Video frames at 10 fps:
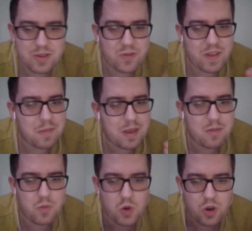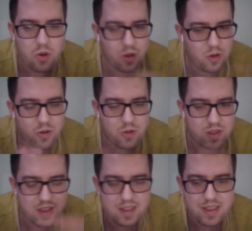of something more going on
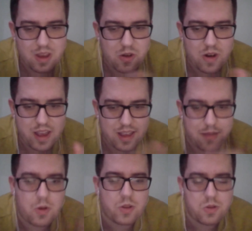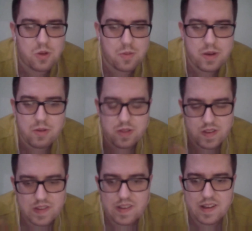with the trio, like the blonde woman with
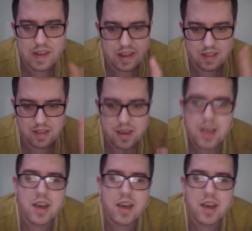the singer and